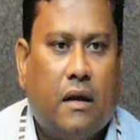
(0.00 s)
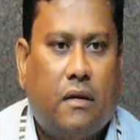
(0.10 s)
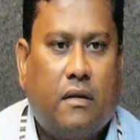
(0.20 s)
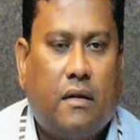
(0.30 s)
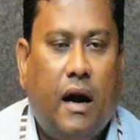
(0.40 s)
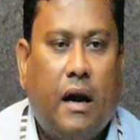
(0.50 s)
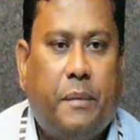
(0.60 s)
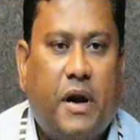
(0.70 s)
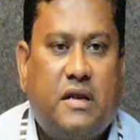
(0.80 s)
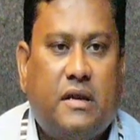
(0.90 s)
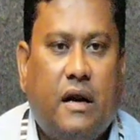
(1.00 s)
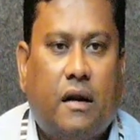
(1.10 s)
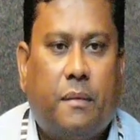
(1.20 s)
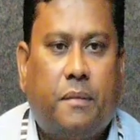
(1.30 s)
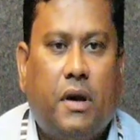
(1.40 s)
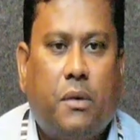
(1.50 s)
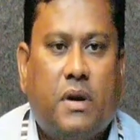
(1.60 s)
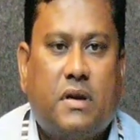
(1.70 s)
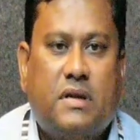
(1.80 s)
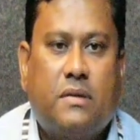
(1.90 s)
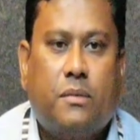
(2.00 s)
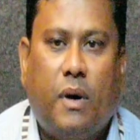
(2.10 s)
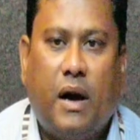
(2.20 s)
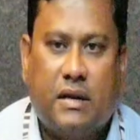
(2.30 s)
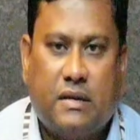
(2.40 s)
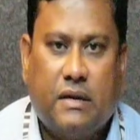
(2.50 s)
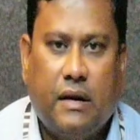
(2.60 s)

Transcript: The third president of the US was,